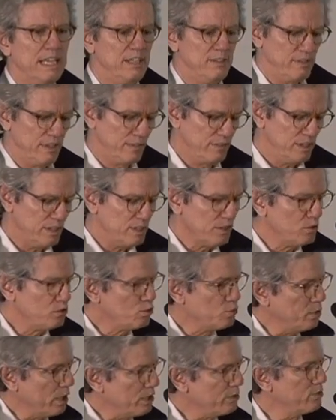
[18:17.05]
is that the
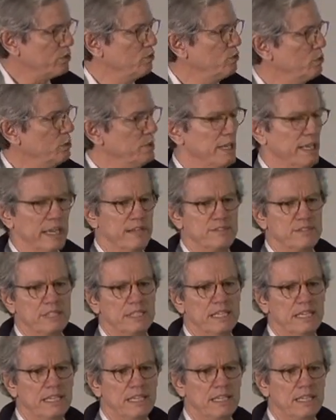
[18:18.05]
structures we have
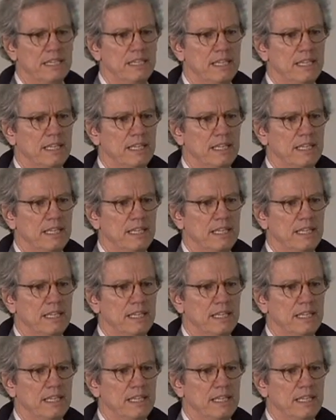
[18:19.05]
today,